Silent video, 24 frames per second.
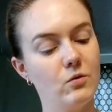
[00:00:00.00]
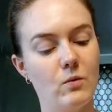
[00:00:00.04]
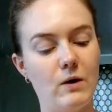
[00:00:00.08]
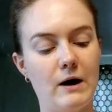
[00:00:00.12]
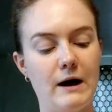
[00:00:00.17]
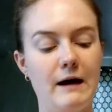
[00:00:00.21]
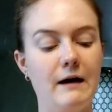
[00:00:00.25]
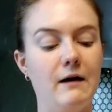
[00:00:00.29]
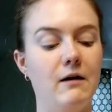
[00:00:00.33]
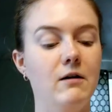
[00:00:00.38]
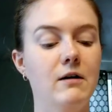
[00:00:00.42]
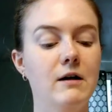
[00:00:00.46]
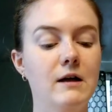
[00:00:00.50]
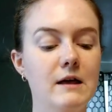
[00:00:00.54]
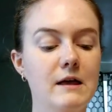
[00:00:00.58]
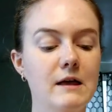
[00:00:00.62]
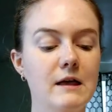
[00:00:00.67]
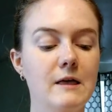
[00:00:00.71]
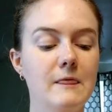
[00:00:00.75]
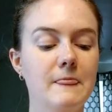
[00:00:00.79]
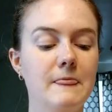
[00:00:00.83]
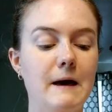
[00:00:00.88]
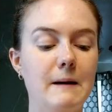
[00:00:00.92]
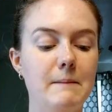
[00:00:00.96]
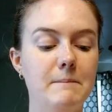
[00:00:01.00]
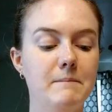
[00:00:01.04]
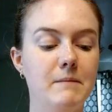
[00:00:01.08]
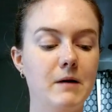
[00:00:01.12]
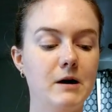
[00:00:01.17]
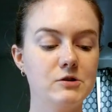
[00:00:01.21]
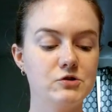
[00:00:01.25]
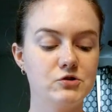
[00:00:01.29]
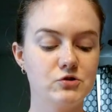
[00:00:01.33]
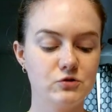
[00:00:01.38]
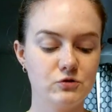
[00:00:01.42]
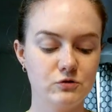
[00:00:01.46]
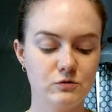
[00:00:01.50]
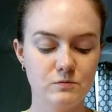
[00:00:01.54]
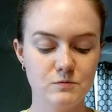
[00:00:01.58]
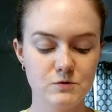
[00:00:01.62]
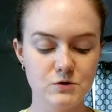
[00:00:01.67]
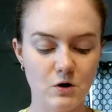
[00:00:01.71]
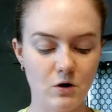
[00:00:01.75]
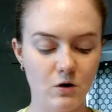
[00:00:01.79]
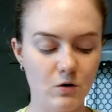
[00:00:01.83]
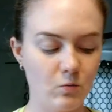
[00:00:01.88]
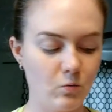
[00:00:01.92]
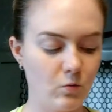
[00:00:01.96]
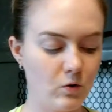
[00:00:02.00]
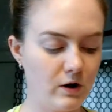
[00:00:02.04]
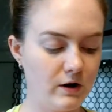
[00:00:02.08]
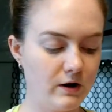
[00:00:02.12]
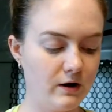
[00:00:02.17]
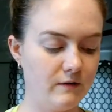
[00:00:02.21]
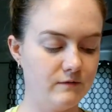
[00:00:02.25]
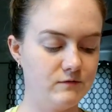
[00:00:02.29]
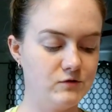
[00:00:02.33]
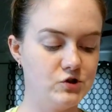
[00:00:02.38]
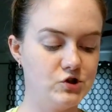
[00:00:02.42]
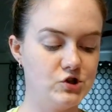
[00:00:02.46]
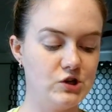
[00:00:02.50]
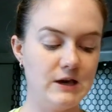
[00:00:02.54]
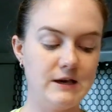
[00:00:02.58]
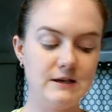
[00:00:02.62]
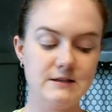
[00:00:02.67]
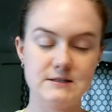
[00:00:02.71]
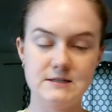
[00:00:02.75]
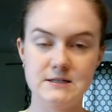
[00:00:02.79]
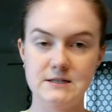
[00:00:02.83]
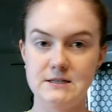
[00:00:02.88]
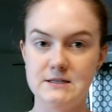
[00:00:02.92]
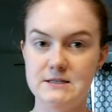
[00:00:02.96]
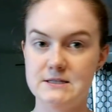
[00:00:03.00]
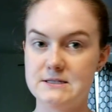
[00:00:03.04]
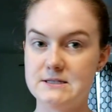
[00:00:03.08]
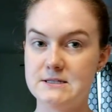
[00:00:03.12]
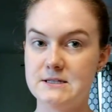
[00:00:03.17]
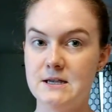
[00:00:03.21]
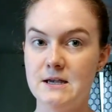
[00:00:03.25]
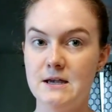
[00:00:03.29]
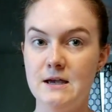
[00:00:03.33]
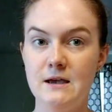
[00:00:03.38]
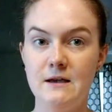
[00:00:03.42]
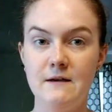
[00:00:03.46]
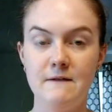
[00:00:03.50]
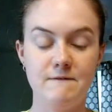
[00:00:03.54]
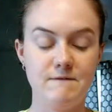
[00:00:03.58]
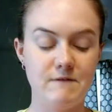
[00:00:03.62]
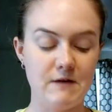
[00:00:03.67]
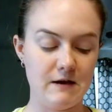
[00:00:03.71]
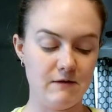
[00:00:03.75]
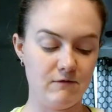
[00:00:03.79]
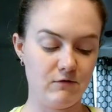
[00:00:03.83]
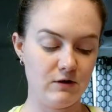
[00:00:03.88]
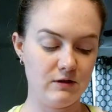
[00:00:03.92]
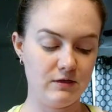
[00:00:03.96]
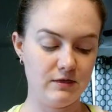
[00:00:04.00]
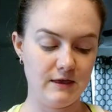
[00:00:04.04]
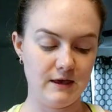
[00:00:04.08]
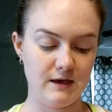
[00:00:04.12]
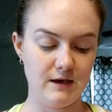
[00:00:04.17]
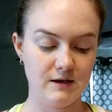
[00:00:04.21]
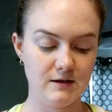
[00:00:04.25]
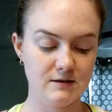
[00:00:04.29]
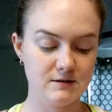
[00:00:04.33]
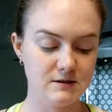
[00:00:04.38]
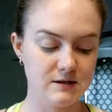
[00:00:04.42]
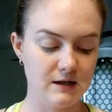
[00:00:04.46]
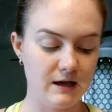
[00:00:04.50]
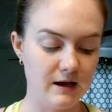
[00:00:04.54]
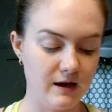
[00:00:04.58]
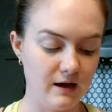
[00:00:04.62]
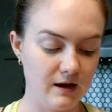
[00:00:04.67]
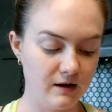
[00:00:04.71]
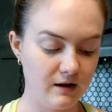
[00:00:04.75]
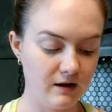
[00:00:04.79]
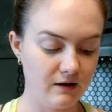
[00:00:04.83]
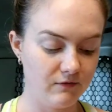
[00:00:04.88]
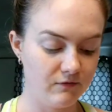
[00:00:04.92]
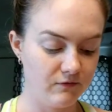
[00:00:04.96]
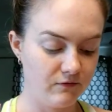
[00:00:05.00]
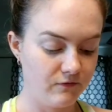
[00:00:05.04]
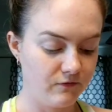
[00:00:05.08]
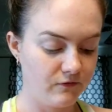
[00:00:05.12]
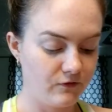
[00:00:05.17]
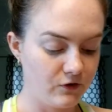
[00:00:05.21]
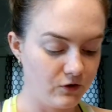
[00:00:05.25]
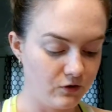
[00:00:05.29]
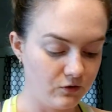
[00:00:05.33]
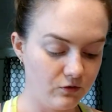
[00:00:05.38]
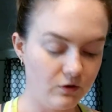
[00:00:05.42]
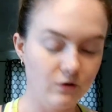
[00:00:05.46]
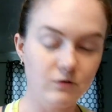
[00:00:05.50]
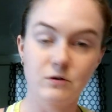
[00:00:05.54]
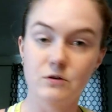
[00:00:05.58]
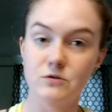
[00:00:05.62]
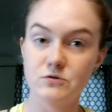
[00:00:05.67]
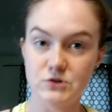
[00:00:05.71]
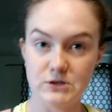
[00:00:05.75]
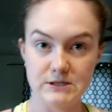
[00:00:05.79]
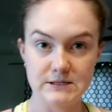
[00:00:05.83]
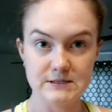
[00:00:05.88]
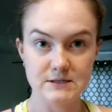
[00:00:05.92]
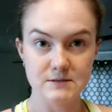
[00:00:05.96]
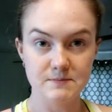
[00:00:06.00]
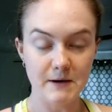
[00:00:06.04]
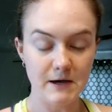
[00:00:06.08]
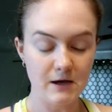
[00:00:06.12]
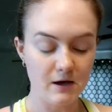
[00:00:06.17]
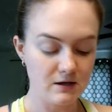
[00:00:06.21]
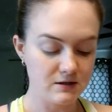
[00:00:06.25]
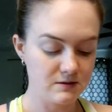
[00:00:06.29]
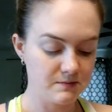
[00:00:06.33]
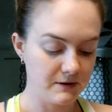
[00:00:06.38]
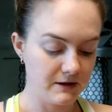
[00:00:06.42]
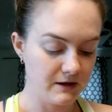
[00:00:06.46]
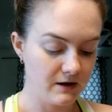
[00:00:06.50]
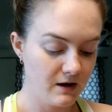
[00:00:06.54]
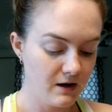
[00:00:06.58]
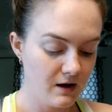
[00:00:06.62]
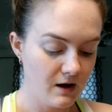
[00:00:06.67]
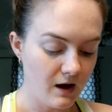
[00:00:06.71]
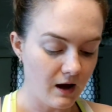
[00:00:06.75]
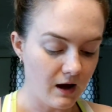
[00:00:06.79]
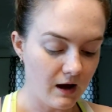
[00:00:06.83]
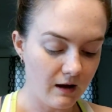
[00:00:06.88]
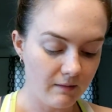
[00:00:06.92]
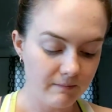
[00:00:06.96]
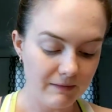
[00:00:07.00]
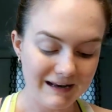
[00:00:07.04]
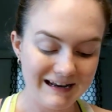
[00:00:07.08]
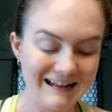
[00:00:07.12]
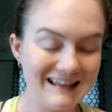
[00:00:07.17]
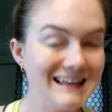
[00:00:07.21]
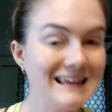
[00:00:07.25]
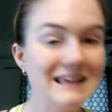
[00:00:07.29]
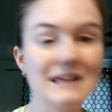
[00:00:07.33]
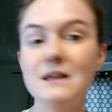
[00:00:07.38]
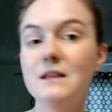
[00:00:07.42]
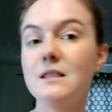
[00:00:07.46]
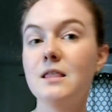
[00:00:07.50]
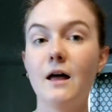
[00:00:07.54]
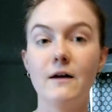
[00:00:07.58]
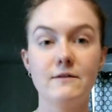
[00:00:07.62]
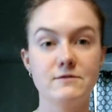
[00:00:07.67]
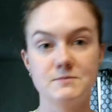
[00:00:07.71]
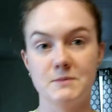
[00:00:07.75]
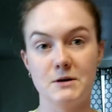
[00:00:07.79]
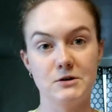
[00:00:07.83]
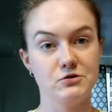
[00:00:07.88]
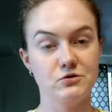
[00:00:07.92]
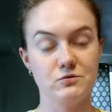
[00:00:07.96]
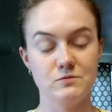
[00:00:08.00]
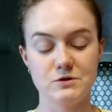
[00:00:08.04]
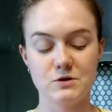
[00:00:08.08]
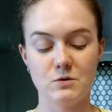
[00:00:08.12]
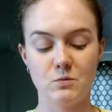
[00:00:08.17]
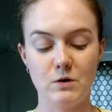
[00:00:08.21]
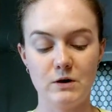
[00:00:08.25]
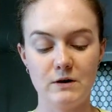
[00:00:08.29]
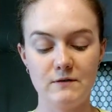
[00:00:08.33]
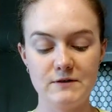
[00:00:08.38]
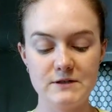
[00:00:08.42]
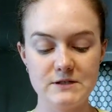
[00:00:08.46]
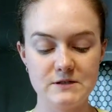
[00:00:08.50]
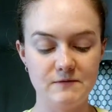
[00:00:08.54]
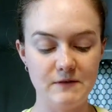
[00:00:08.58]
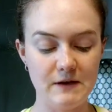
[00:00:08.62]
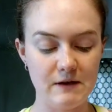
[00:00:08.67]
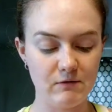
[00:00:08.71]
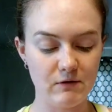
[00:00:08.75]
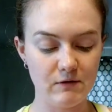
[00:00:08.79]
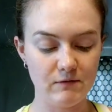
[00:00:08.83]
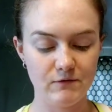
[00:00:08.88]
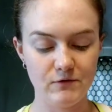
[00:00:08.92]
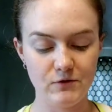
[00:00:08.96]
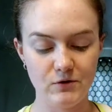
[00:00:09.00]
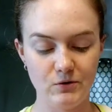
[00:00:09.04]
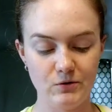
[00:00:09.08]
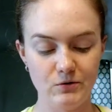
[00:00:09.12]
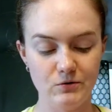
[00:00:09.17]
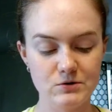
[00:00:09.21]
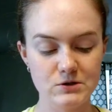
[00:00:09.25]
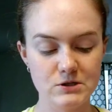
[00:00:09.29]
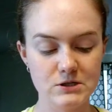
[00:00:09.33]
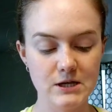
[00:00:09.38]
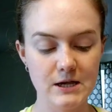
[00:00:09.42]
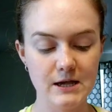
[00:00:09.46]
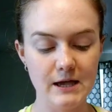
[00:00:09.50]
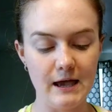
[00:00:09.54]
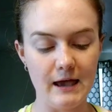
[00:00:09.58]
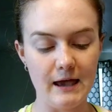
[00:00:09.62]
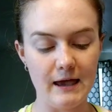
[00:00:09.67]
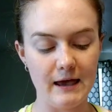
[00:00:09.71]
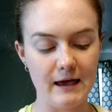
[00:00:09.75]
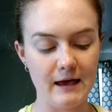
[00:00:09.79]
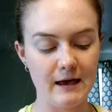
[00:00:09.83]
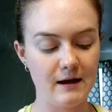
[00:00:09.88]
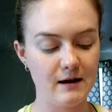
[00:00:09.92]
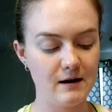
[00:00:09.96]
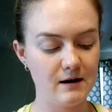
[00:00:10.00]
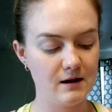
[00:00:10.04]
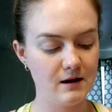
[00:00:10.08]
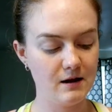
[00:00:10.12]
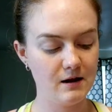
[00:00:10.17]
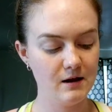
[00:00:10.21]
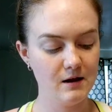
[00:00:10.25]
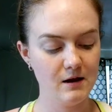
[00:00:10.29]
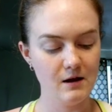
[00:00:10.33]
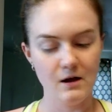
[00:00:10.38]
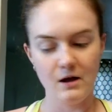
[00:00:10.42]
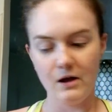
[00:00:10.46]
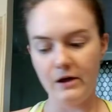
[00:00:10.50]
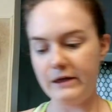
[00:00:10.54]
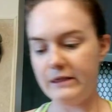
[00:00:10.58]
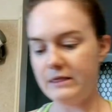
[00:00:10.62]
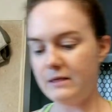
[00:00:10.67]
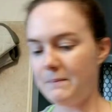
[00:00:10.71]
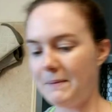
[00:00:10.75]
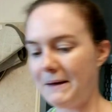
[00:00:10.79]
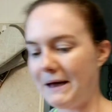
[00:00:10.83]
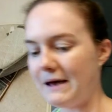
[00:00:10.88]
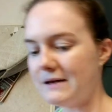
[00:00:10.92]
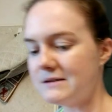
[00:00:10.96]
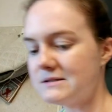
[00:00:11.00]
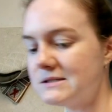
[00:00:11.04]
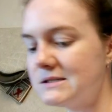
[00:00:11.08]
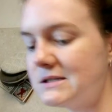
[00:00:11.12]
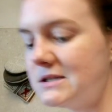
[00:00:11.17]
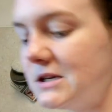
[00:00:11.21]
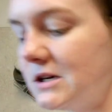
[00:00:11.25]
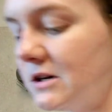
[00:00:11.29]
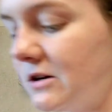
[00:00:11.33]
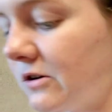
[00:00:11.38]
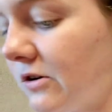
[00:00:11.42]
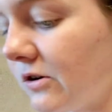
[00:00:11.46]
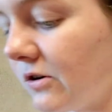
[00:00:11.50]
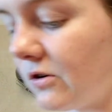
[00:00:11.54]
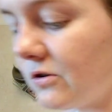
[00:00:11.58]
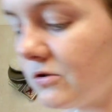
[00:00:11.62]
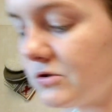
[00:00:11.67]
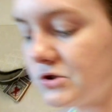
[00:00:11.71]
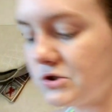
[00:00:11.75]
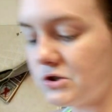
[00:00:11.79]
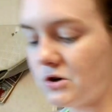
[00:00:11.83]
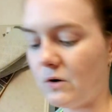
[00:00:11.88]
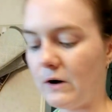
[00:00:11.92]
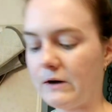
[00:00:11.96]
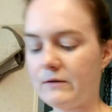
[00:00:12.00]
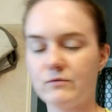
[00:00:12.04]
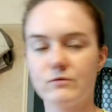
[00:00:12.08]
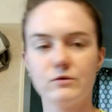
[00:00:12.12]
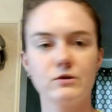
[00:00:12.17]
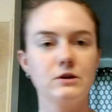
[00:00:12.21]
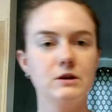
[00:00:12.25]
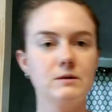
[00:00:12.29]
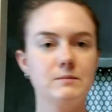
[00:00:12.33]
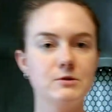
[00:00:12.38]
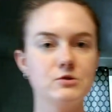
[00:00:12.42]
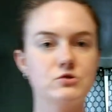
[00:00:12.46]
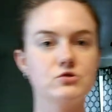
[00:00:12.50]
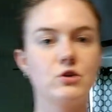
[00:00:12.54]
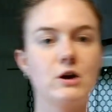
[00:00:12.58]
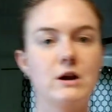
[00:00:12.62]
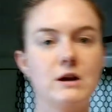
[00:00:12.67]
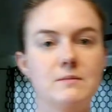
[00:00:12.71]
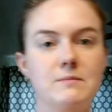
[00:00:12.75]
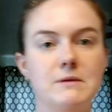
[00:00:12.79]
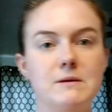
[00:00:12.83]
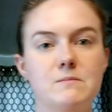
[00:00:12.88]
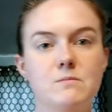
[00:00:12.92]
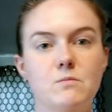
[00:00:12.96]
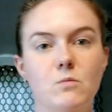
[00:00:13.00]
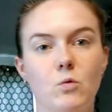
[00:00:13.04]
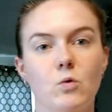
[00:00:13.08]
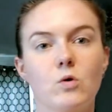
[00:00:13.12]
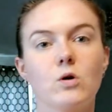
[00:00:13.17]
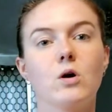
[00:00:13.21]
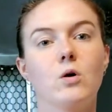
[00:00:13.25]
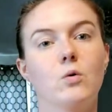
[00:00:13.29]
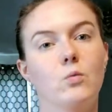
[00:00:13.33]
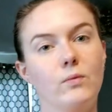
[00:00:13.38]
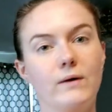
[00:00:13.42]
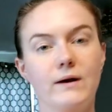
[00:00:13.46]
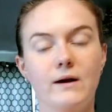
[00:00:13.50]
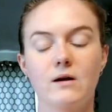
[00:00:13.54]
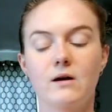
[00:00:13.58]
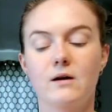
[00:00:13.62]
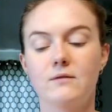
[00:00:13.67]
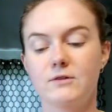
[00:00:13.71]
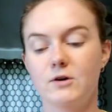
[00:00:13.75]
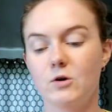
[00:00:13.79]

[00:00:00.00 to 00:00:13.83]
while, that mushrooms are one of Jason's favorite things. And if you don't know, Jason's my husband, and he loves mushrooms. They're one of his favorite foods. And in the past year or so, I've really been trying to be more aware of